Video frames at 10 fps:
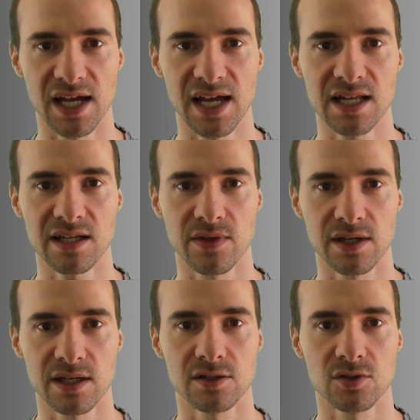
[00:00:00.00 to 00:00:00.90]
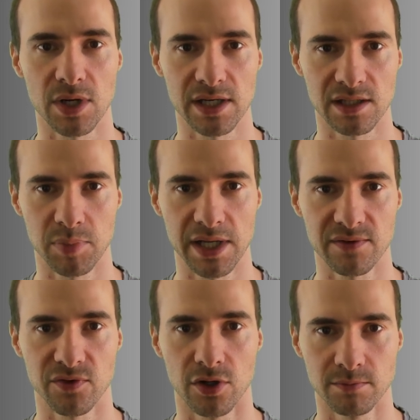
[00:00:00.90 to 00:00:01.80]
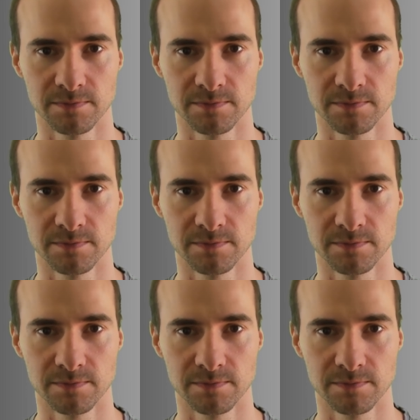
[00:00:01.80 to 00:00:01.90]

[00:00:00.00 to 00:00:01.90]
and the trading platform.